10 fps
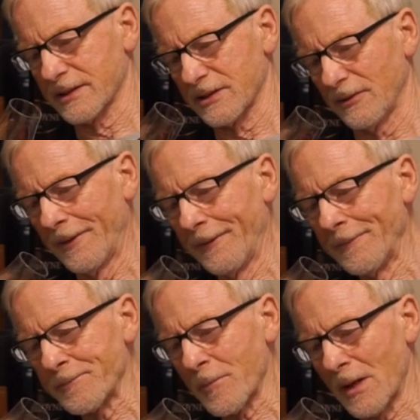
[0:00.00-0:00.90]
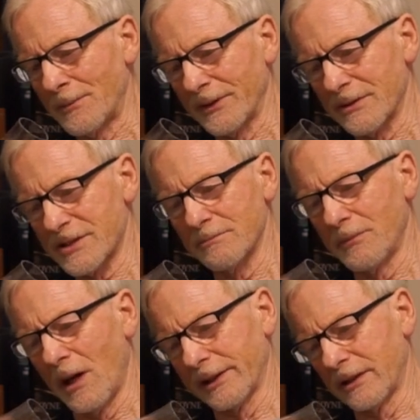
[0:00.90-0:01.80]
So, but there's some
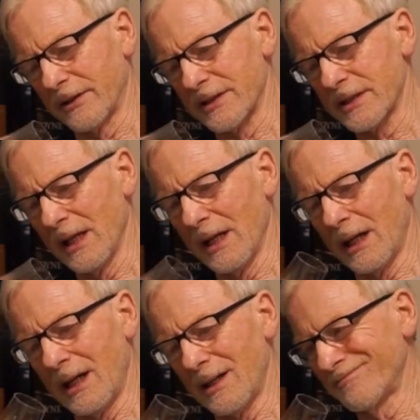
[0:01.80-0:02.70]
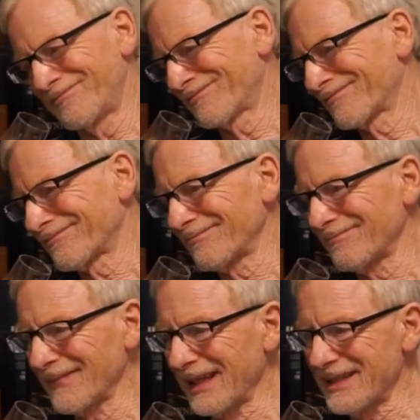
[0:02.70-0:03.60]
body to this.
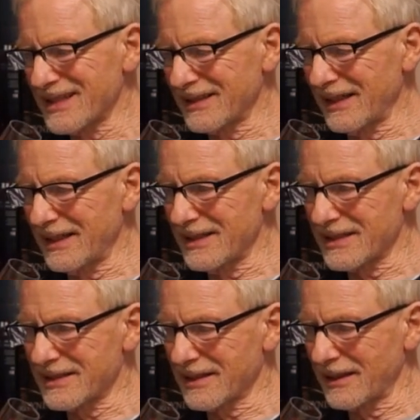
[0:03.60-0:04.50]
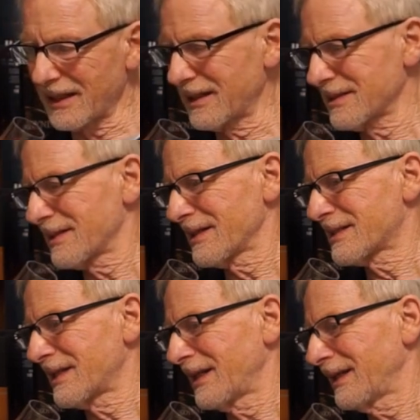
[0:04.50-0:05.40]
Is it as thick as, let's
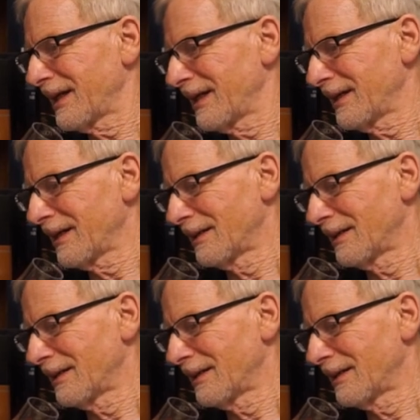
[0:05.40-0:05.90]
say,